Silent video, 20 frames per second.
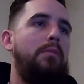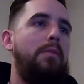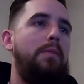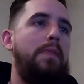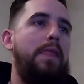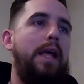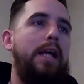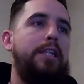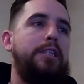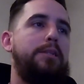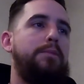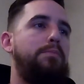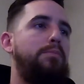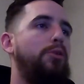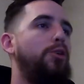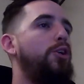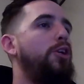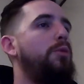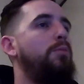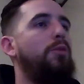That's
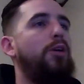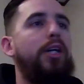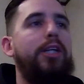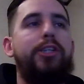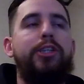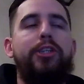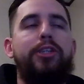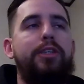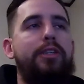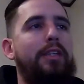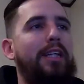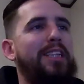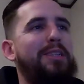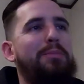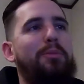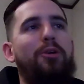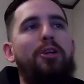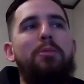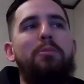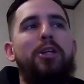pretty much
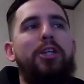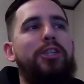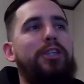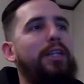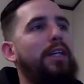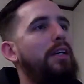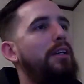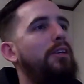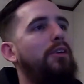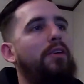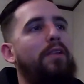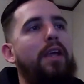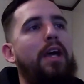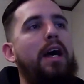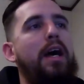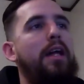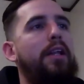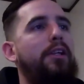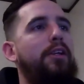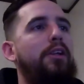it on
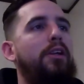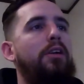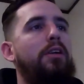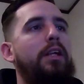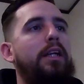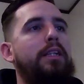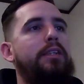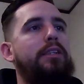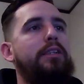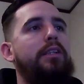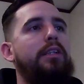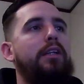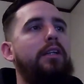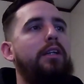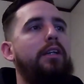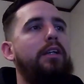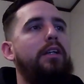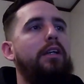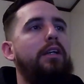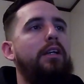that. You know,
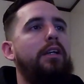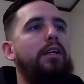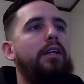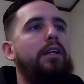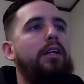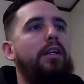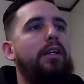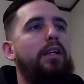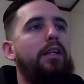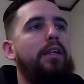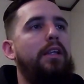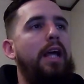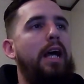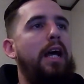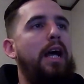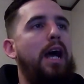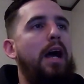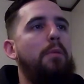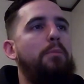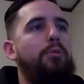
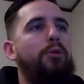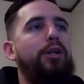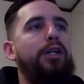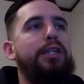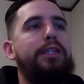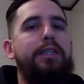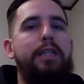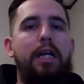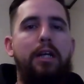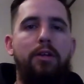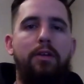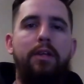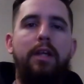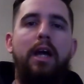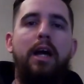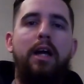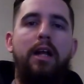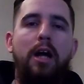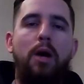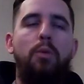that I'm pretty set on
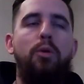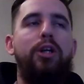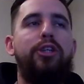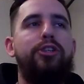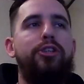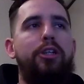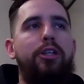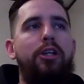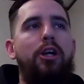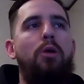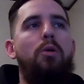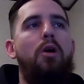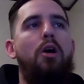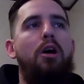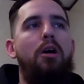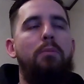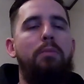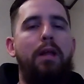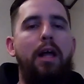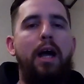that. I was gonna go
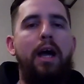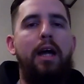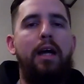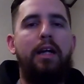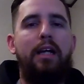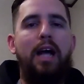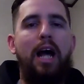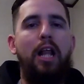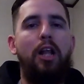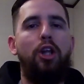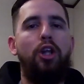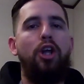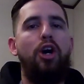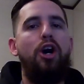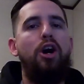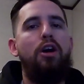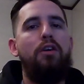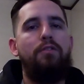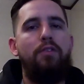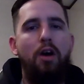all black. I
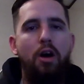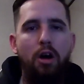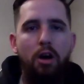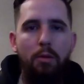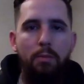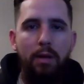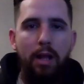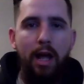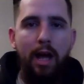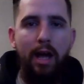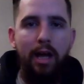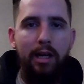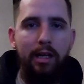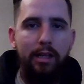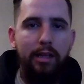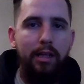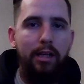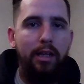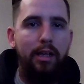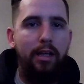love all
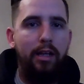black.